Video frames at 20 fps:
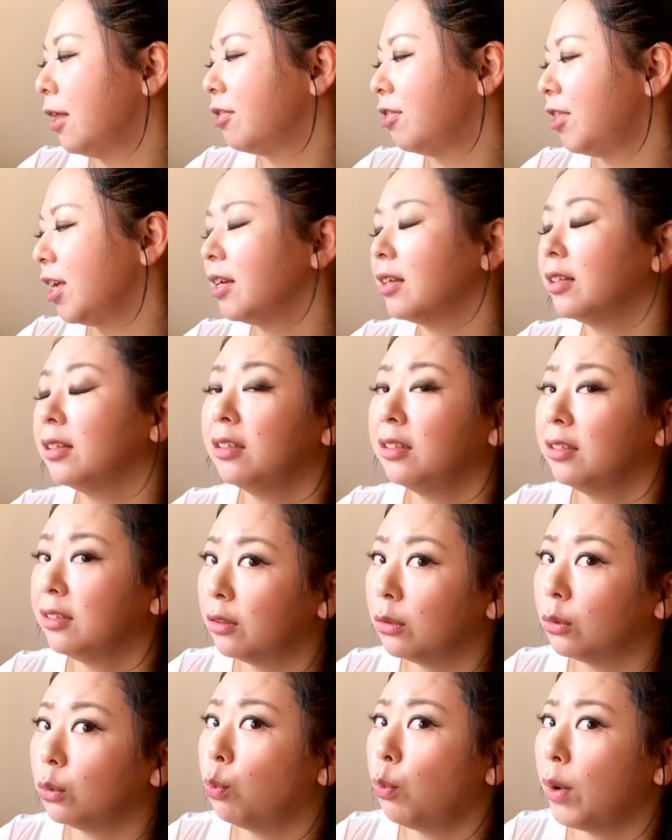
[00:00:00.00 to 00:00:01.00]
than a
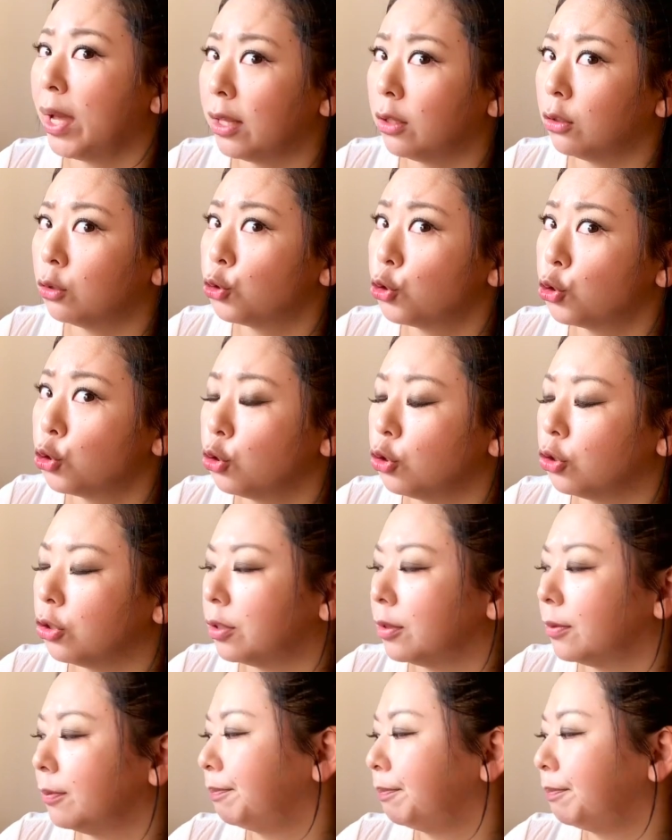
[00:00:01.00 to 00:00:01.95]
little whale should.